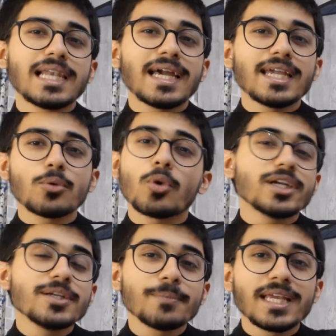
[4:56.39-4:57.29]
like what
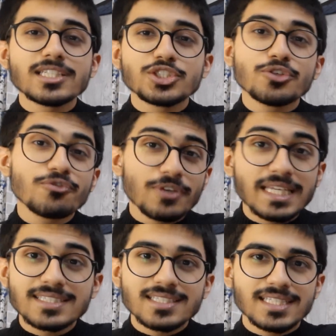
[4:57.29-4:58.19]
it means to
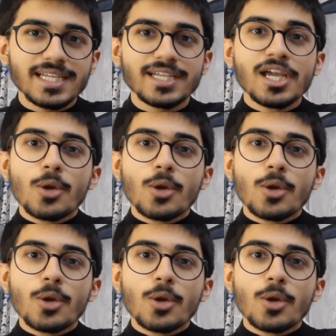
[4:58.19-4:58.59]
freeze a seat,